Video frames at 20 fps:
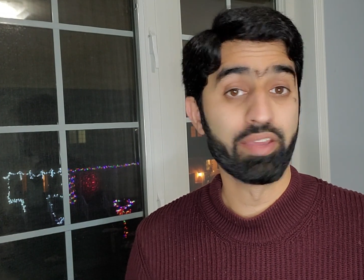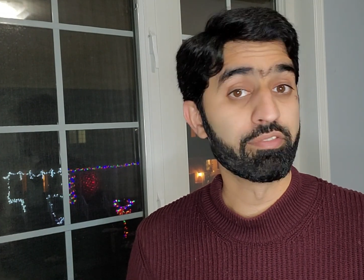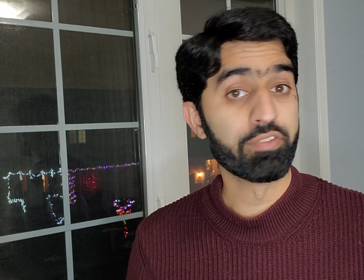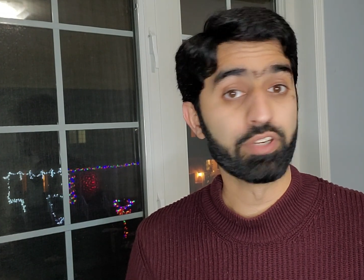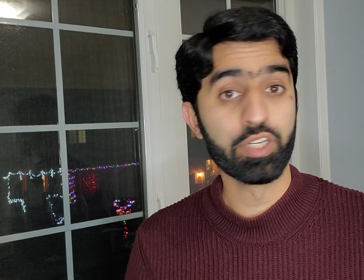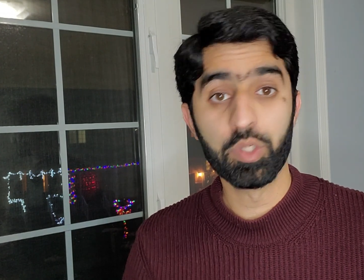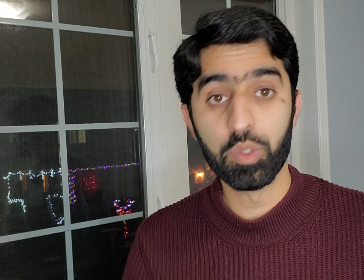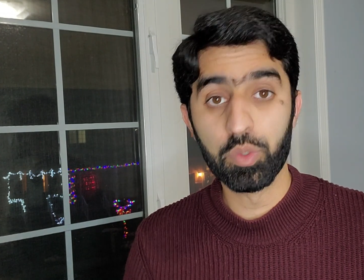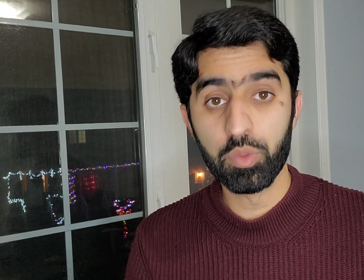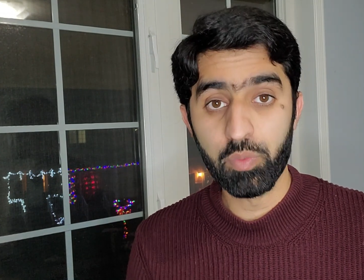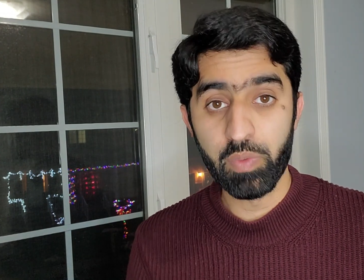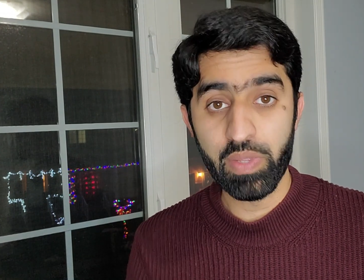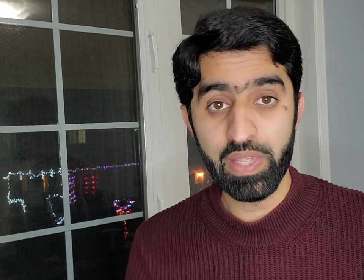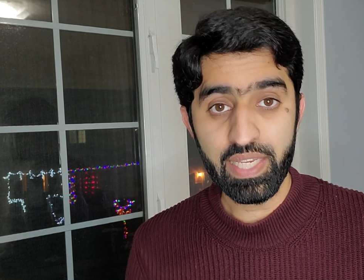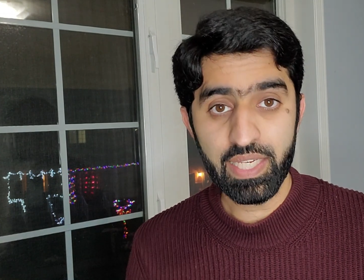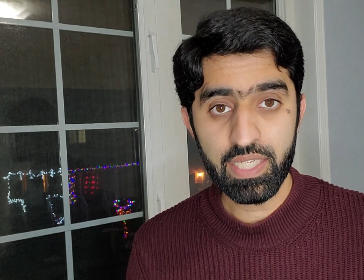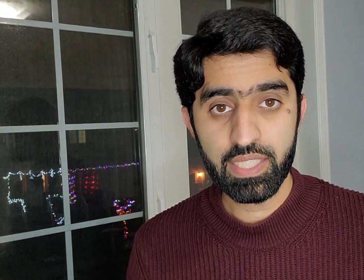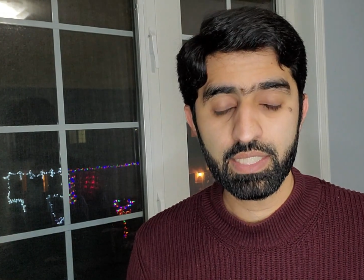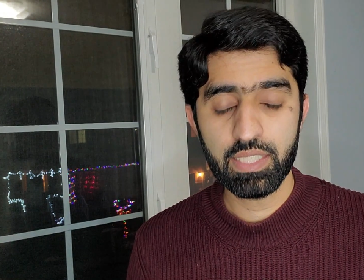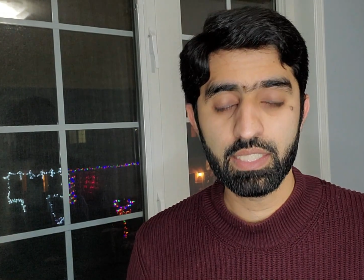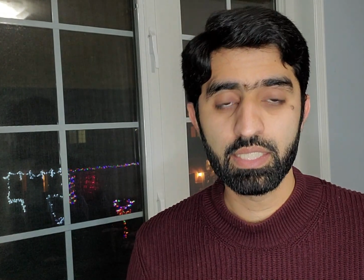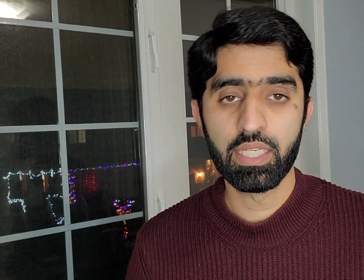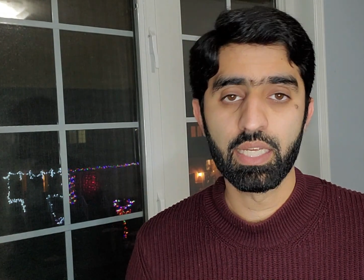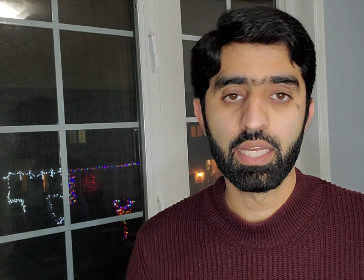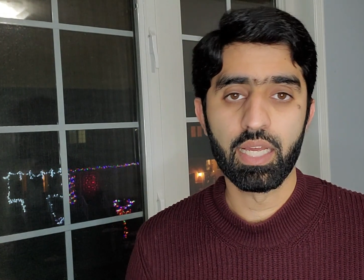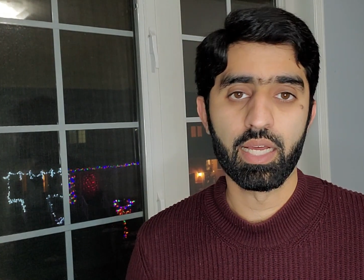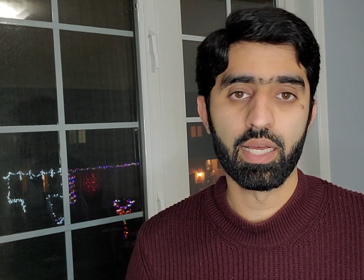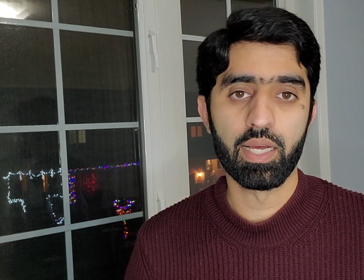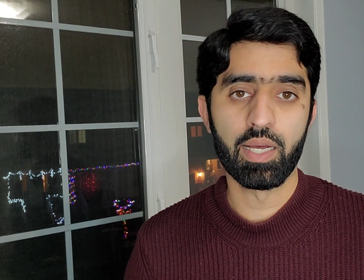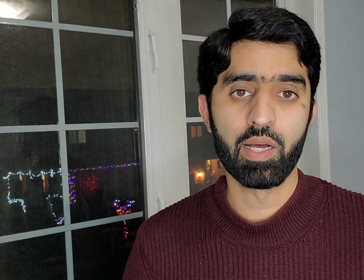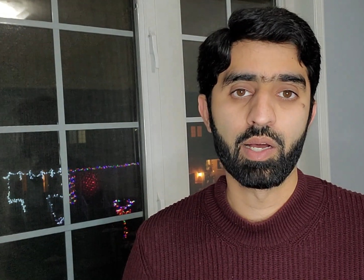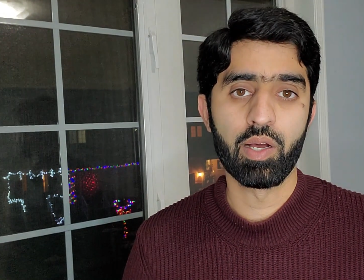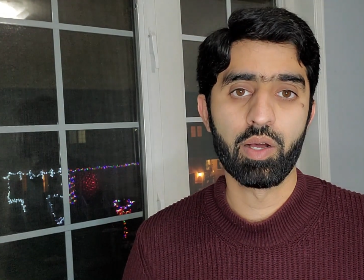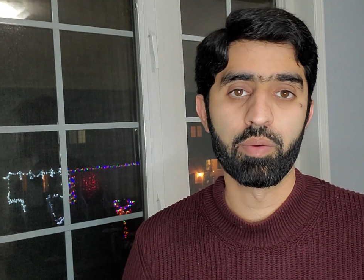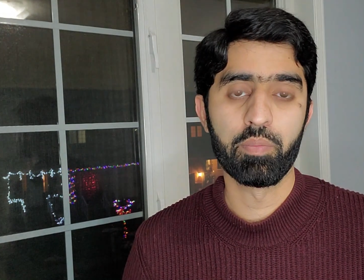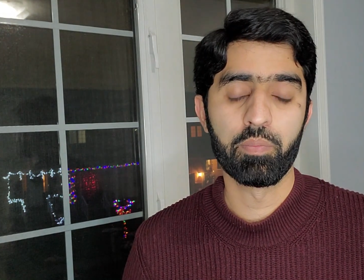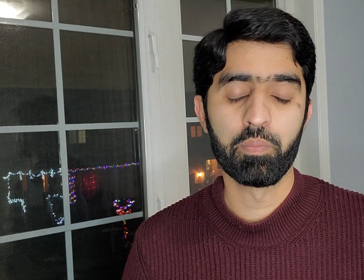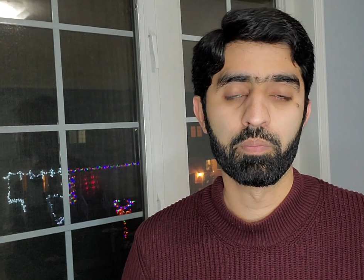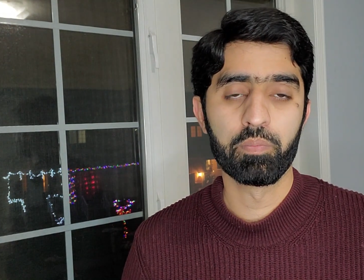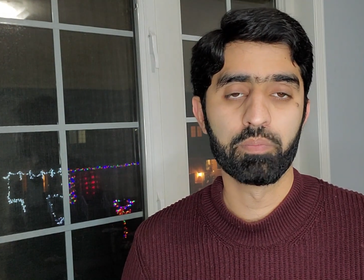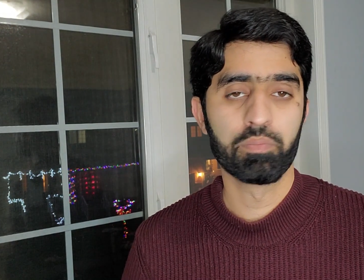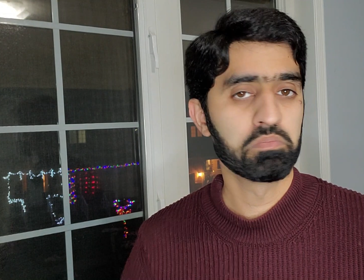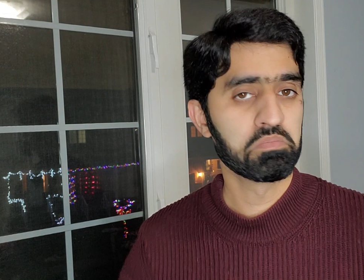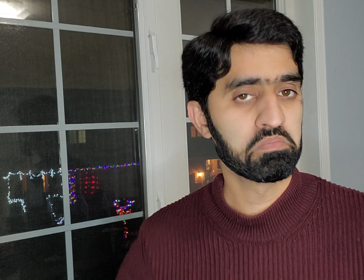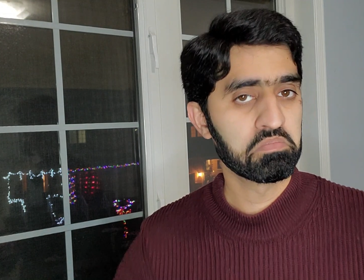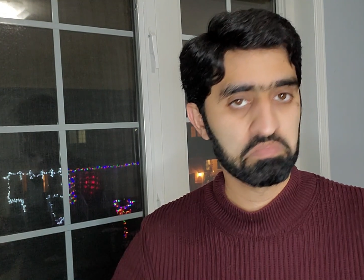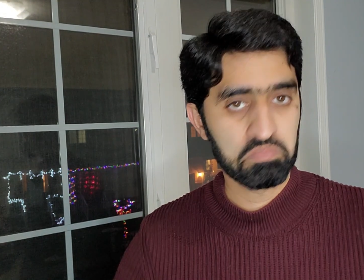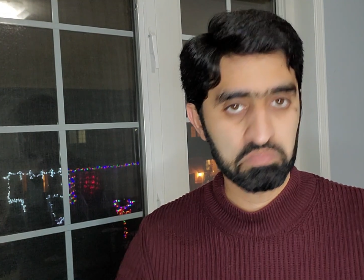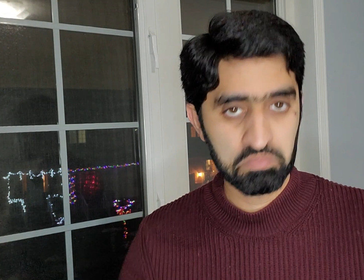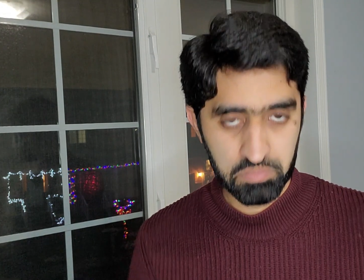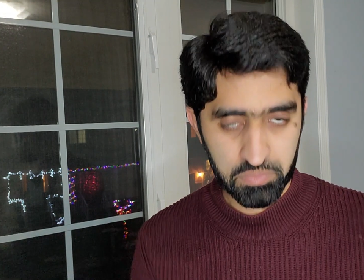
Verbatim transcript: every two weeks. Um,